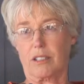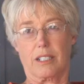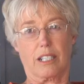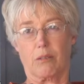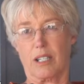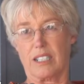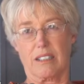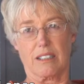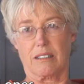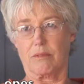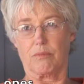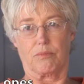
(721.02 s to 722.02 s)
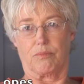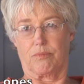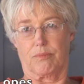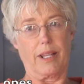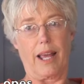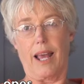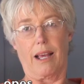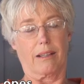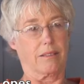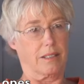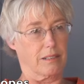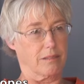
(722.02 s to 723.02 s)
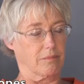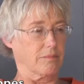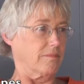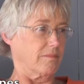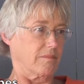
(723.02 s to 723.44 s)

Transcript: cigarettes and eggs and